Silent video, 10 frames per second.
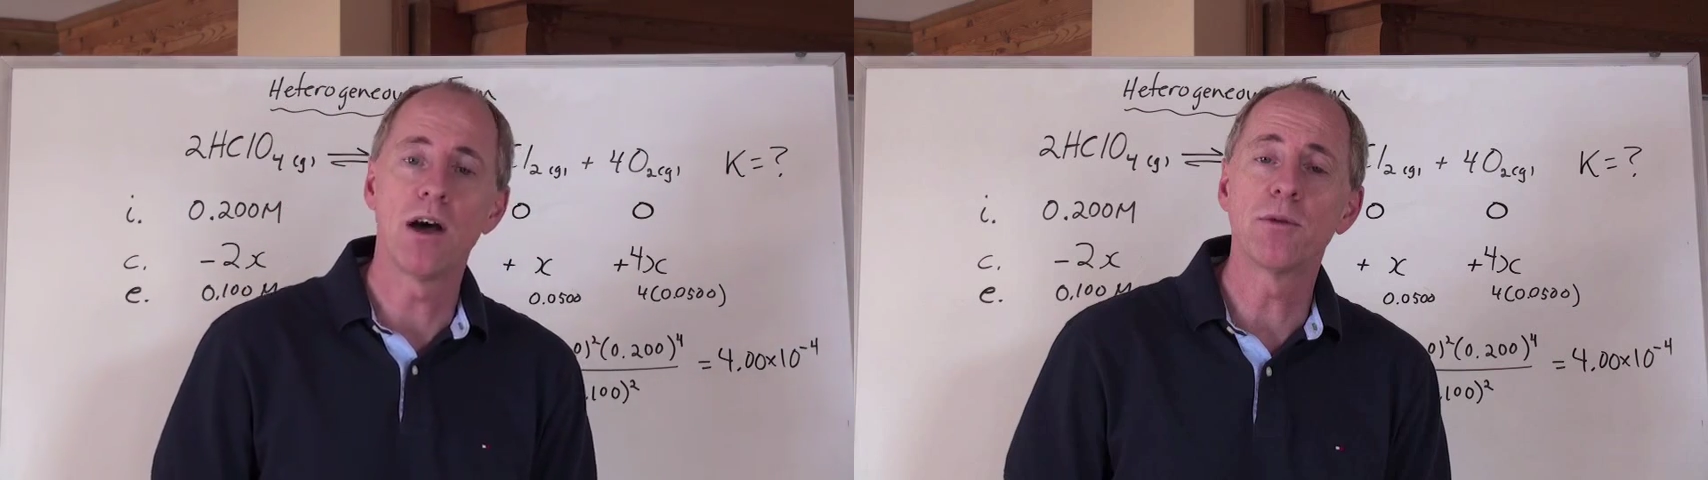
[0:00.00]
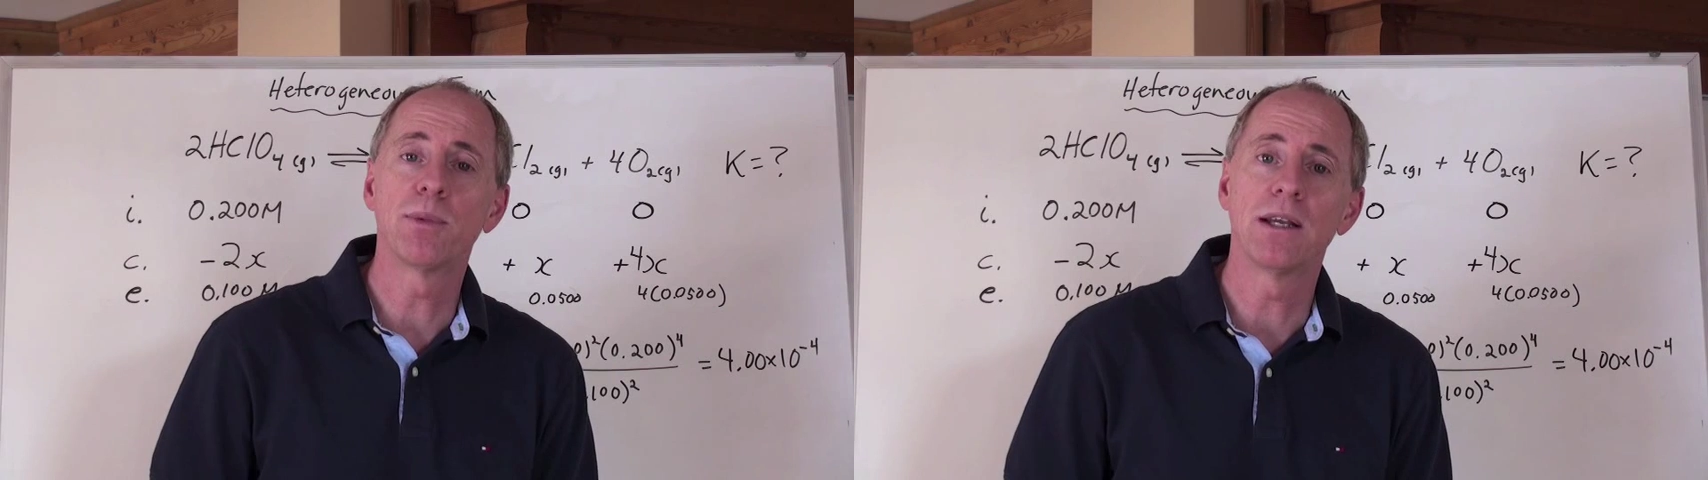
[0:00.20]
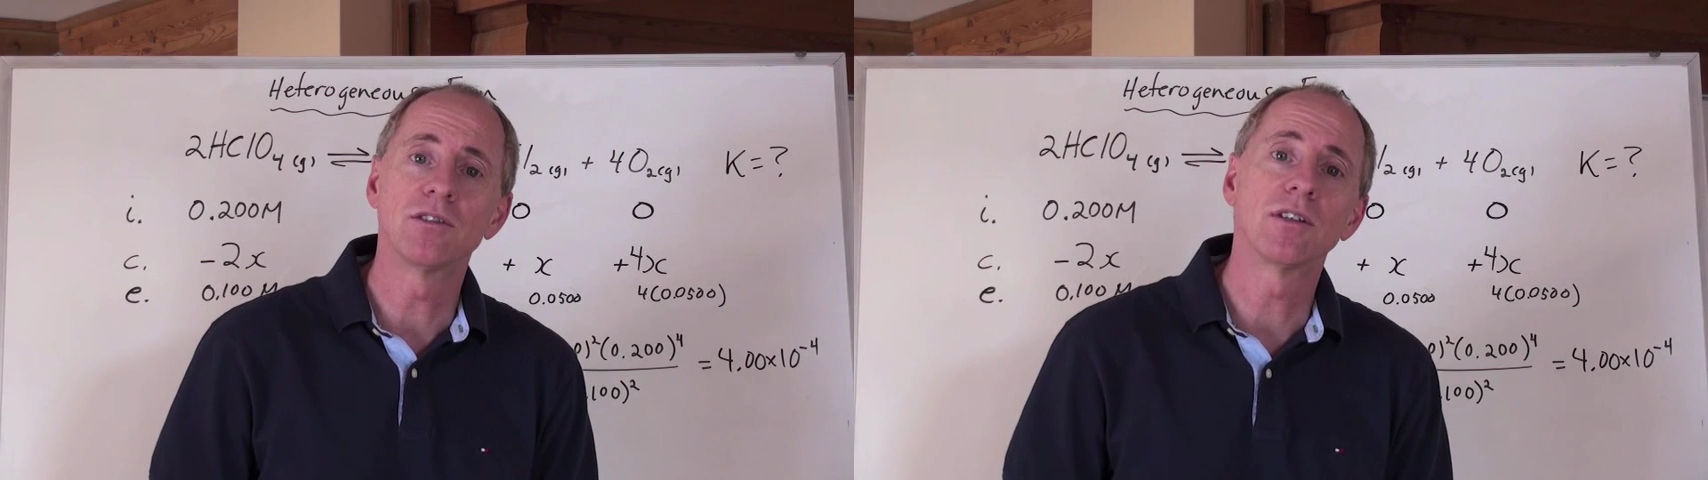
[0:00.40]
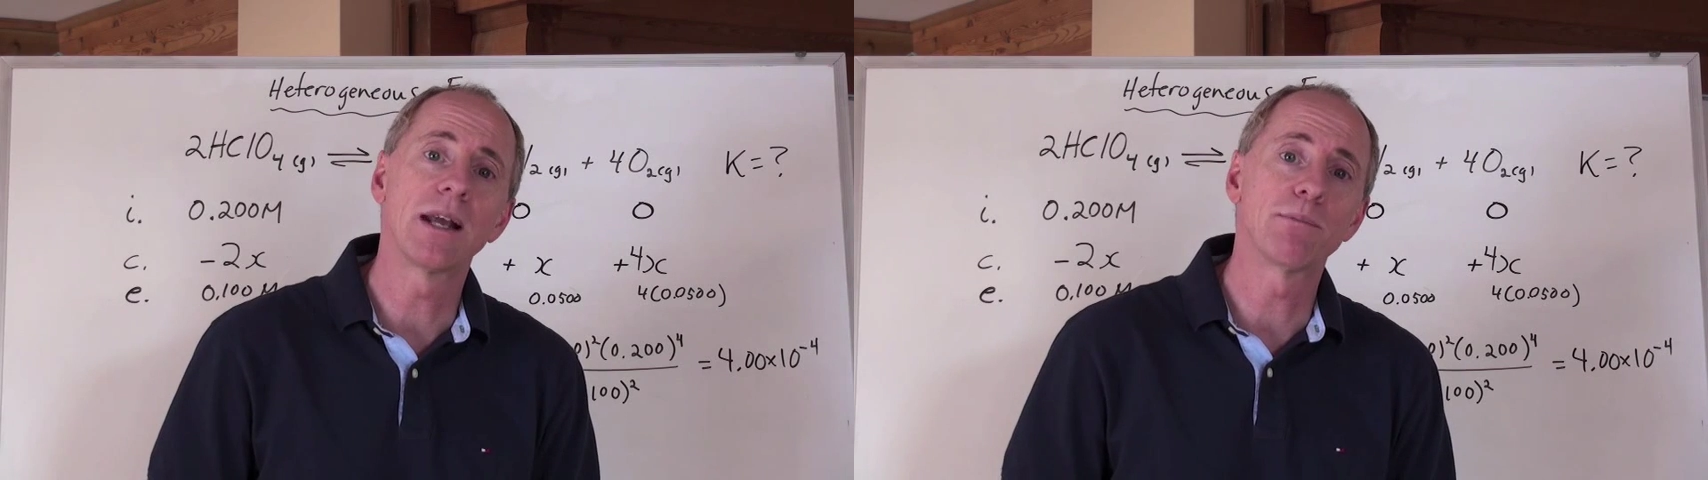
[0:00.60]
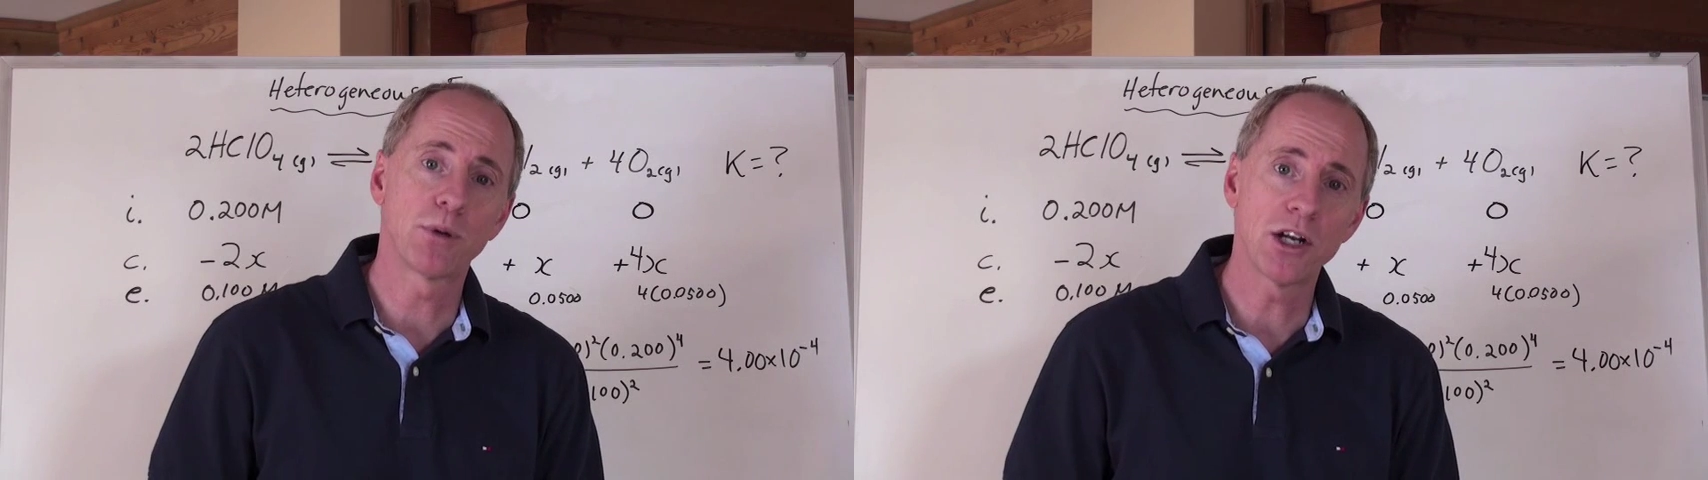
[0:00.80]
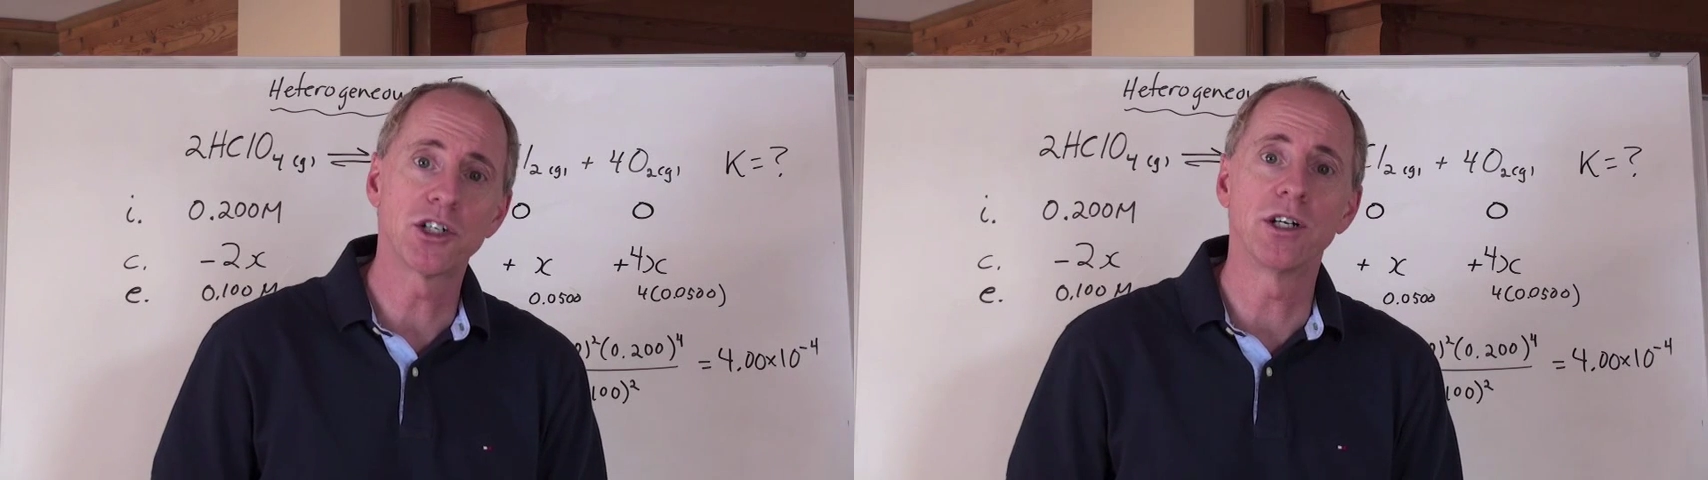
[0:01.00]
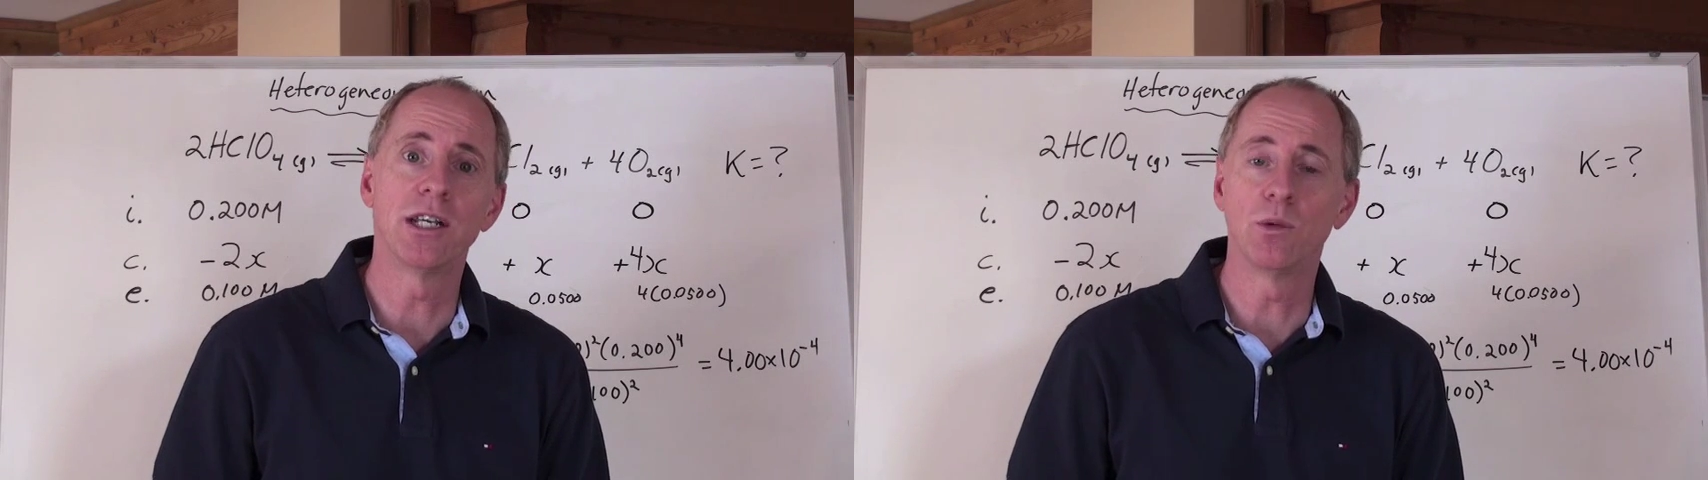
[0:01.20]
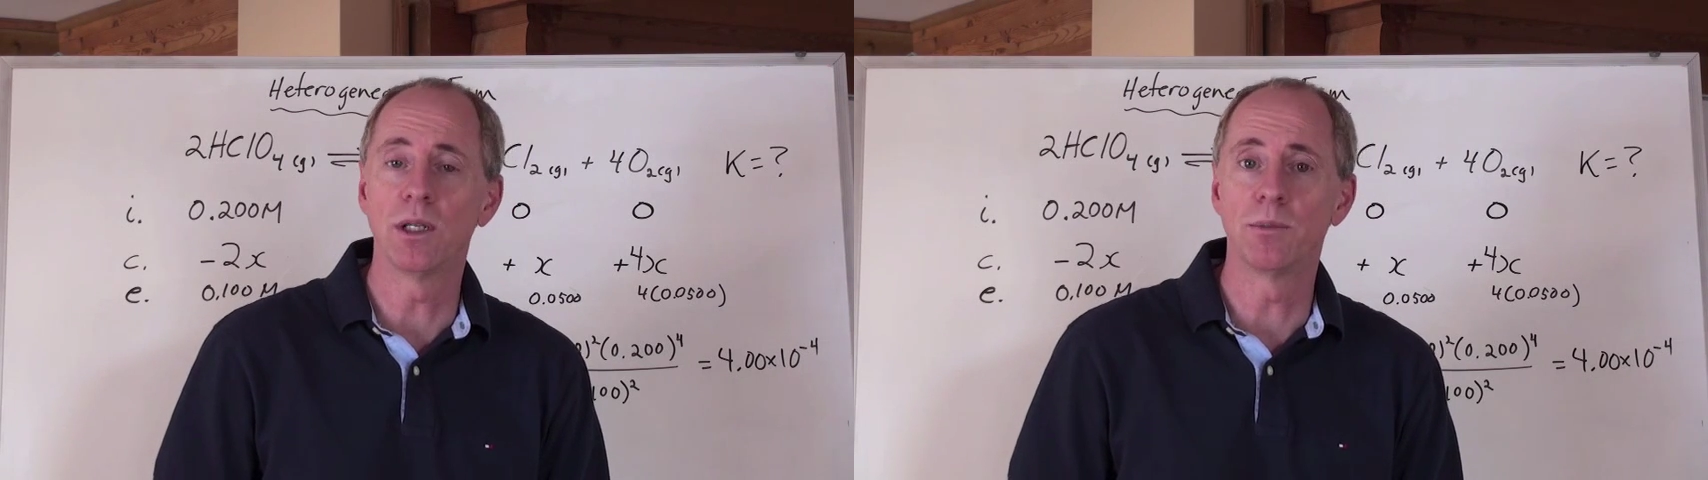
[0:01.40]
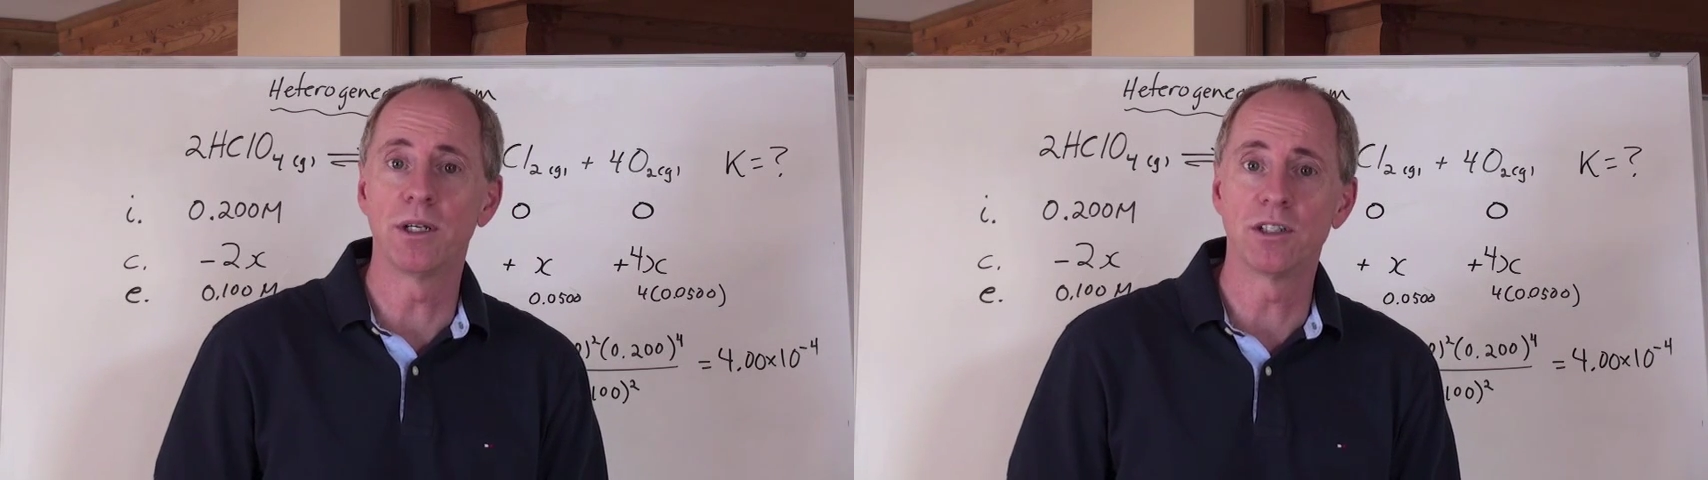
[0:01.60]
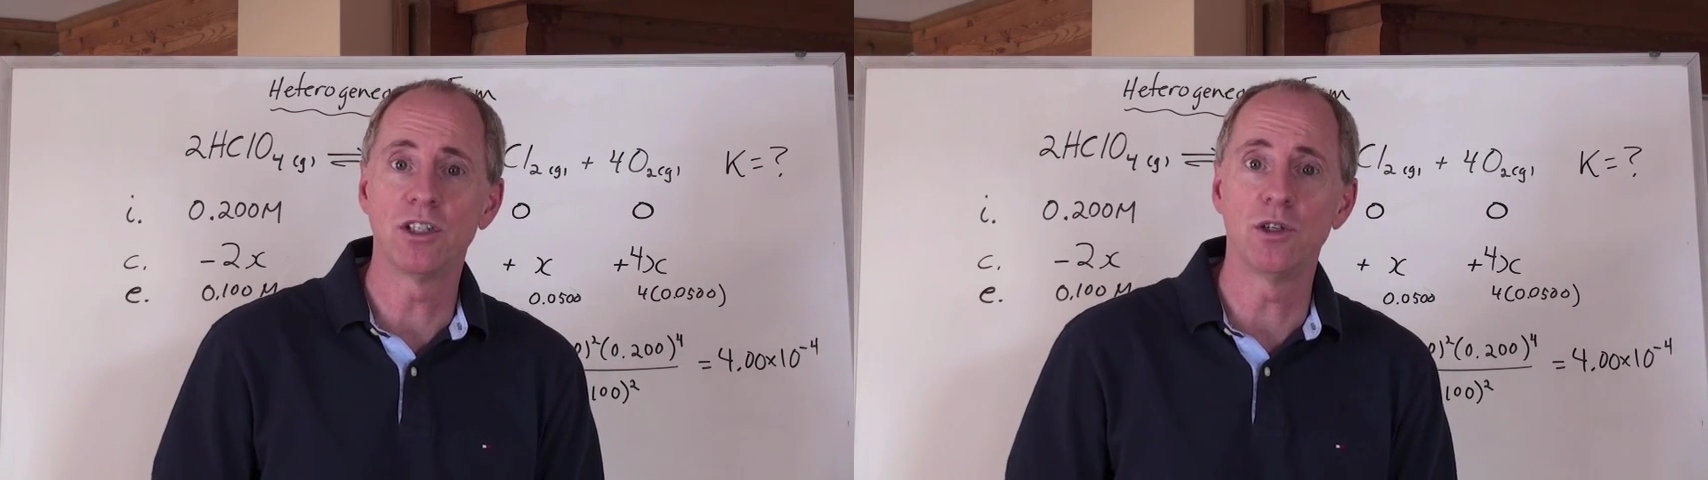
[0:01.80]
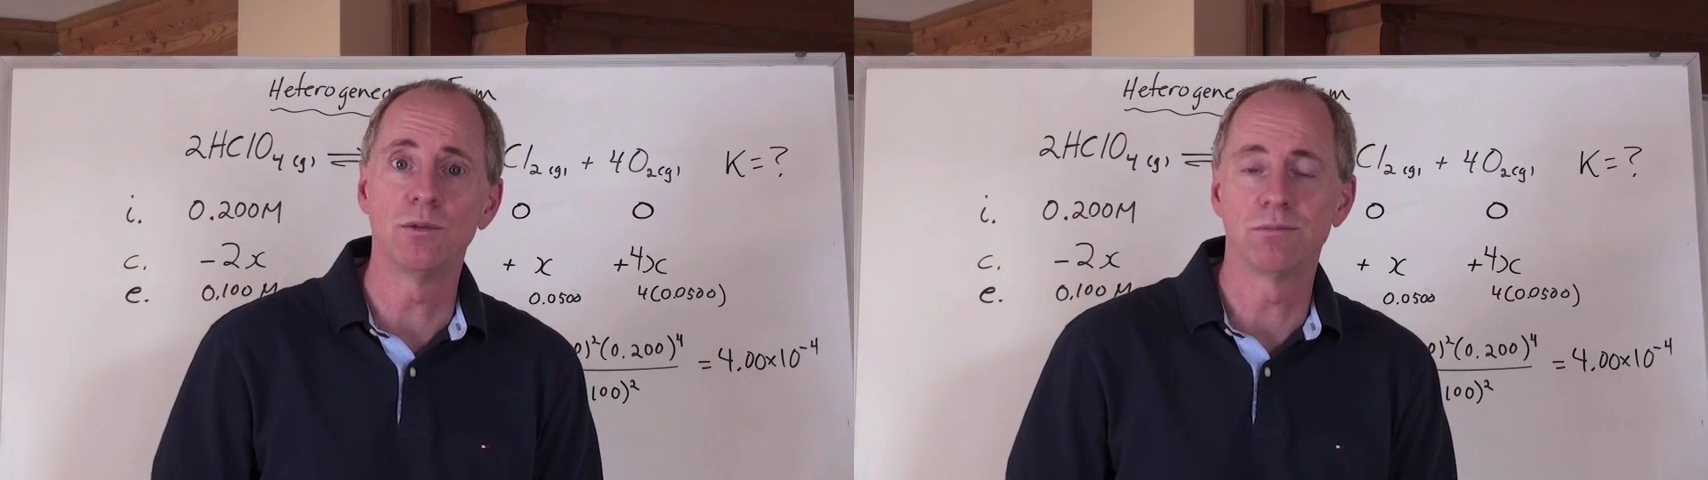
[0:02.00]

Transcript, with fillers: other places like pressure equilibria too.